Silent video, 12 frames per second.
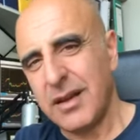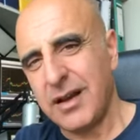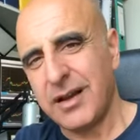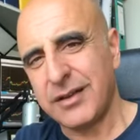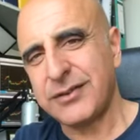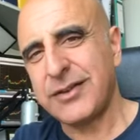
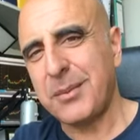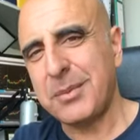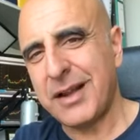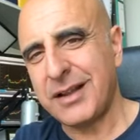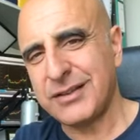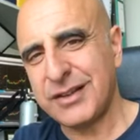Uh, some
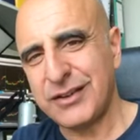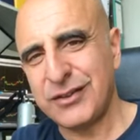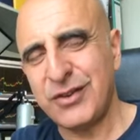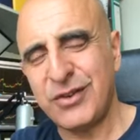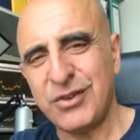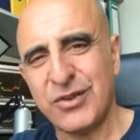countries,
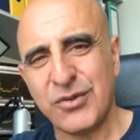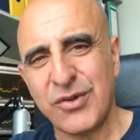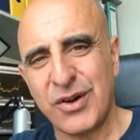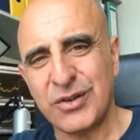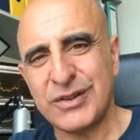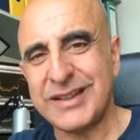
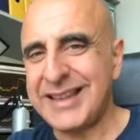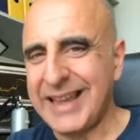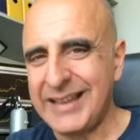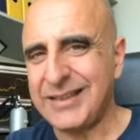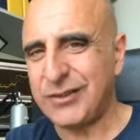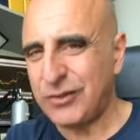Duran,
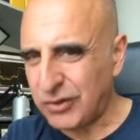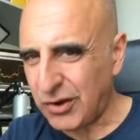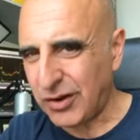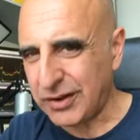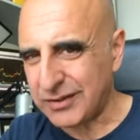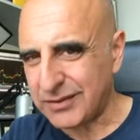can't
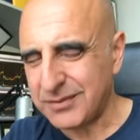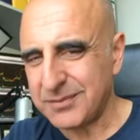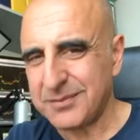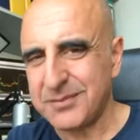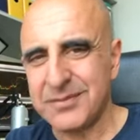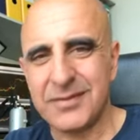join.
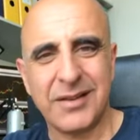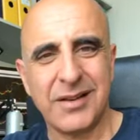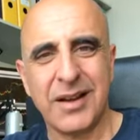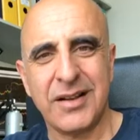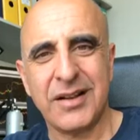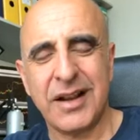
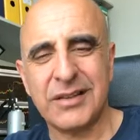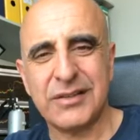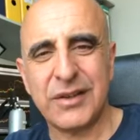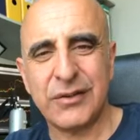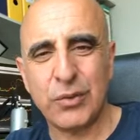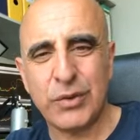Like
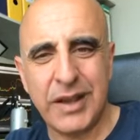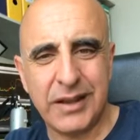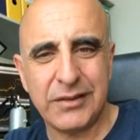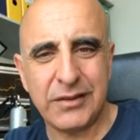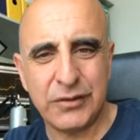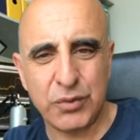countries who
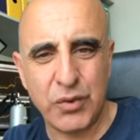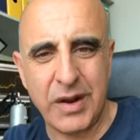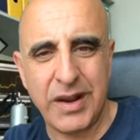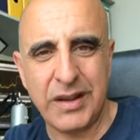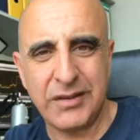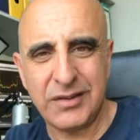can't
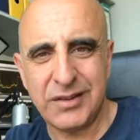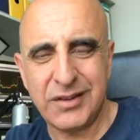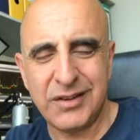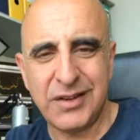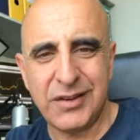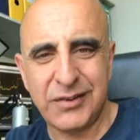trade
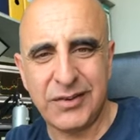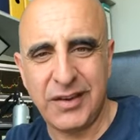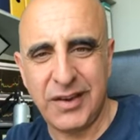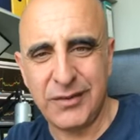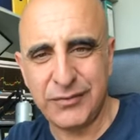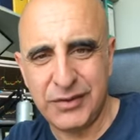
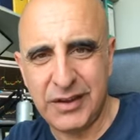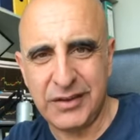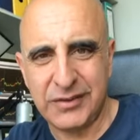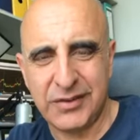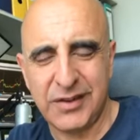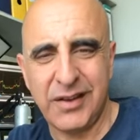C F
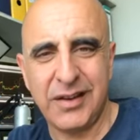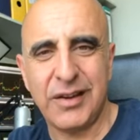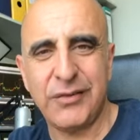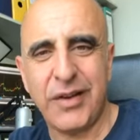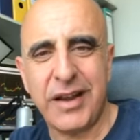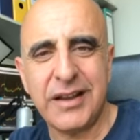Ds. And
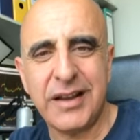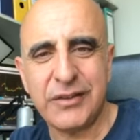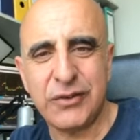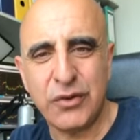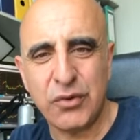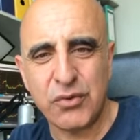if I
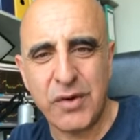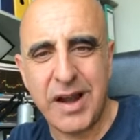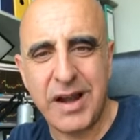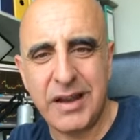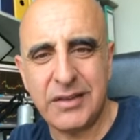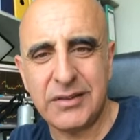got you
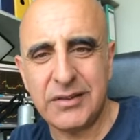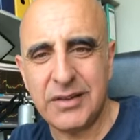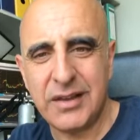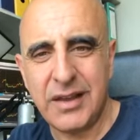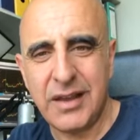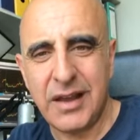right,
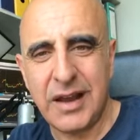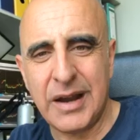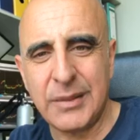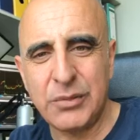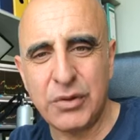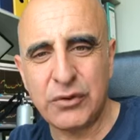
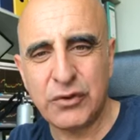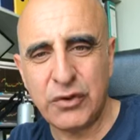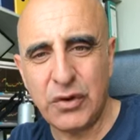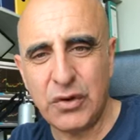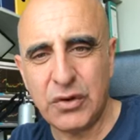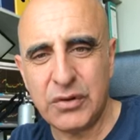I'm not
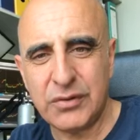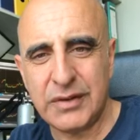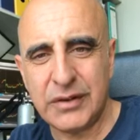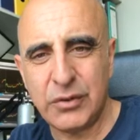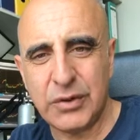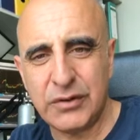sure
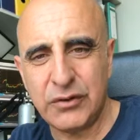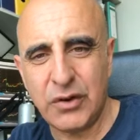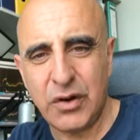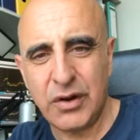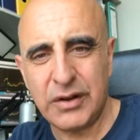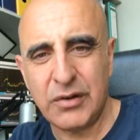that you can
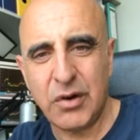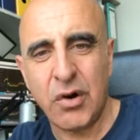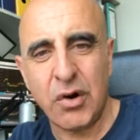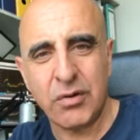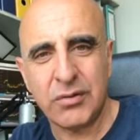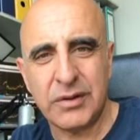join.
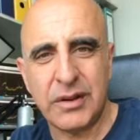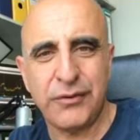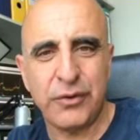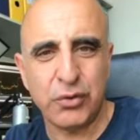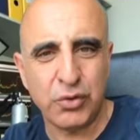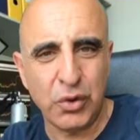Or if
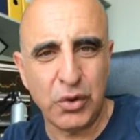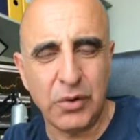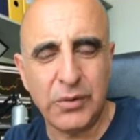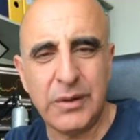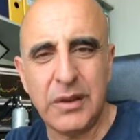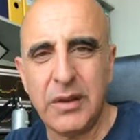you do,